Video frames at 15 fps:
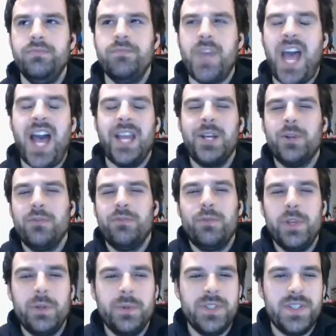higher
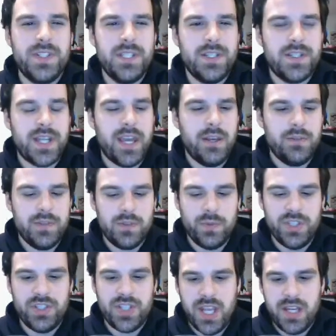frequency sounds,
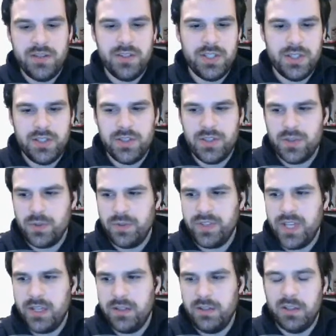which tend to sort of
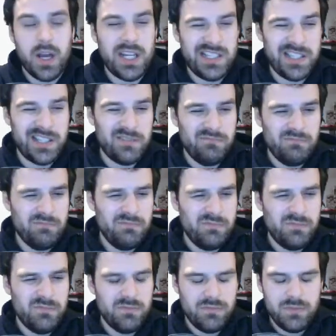get lost
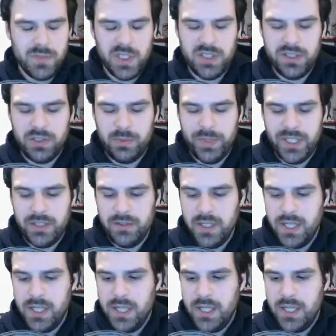a little bit,